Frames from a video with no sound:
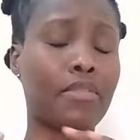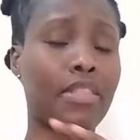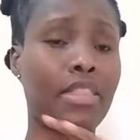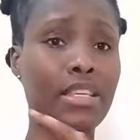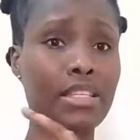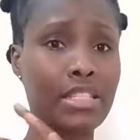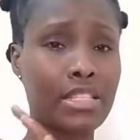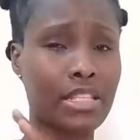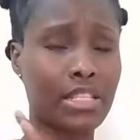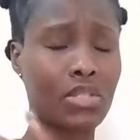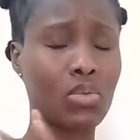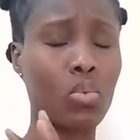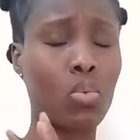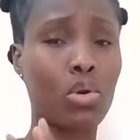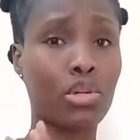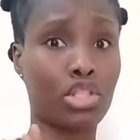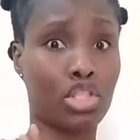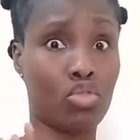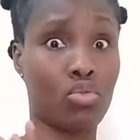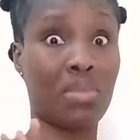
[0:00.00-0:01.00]
this is
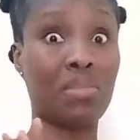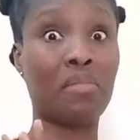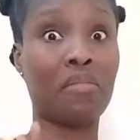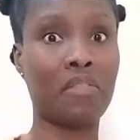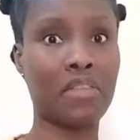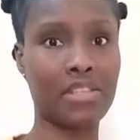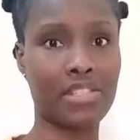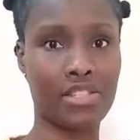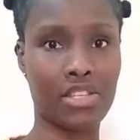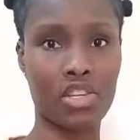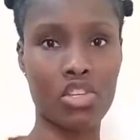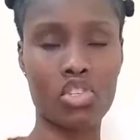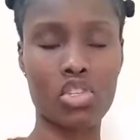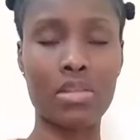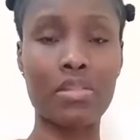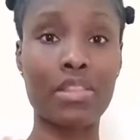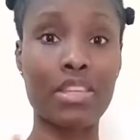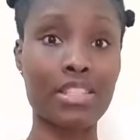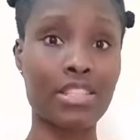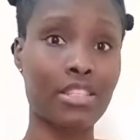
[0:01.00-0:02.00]
what you envisage
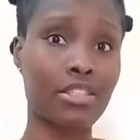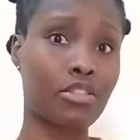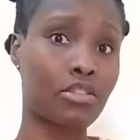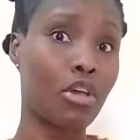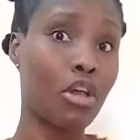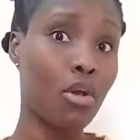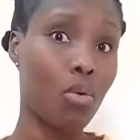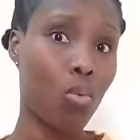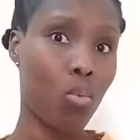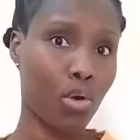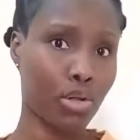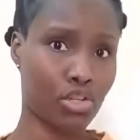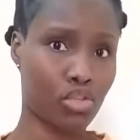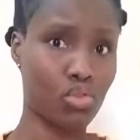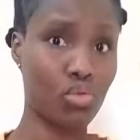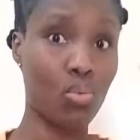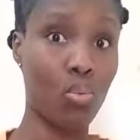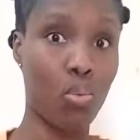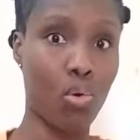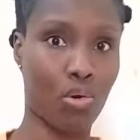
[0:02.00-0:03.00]
and this is
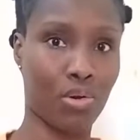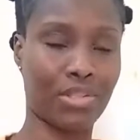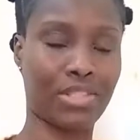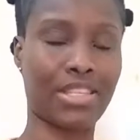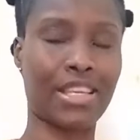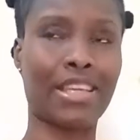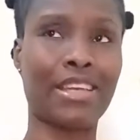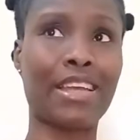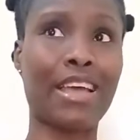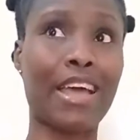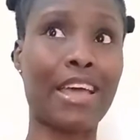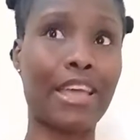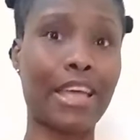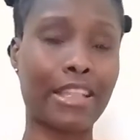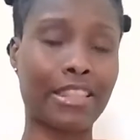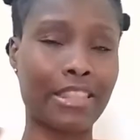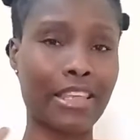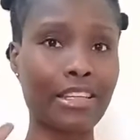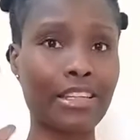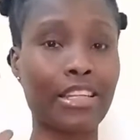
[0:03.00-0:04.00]
what you want. And
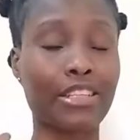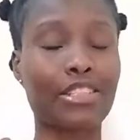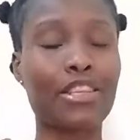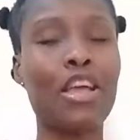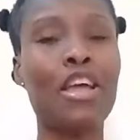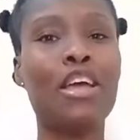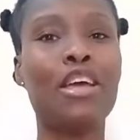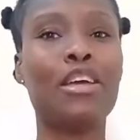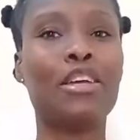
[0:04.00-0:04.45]
I think that